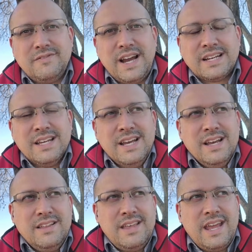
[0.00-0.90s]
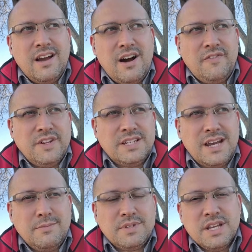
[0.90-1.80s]
In fact, they
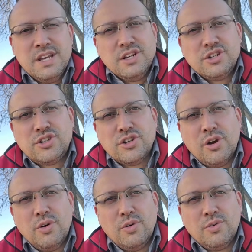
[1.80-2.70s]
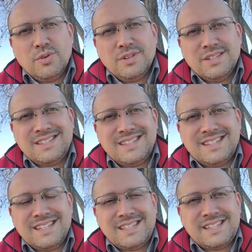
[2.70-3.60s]
oftentimes show the
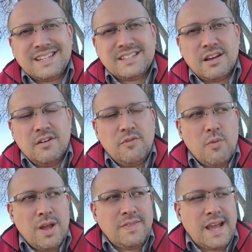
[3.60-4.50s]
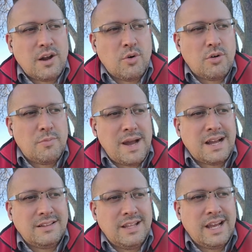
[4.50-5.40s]
statistics of when that
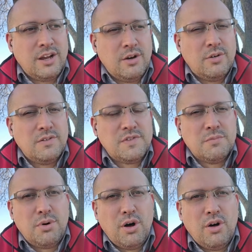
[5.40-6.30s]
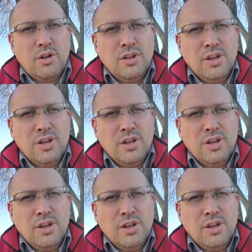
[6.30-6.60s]
quarterback let go of the ball,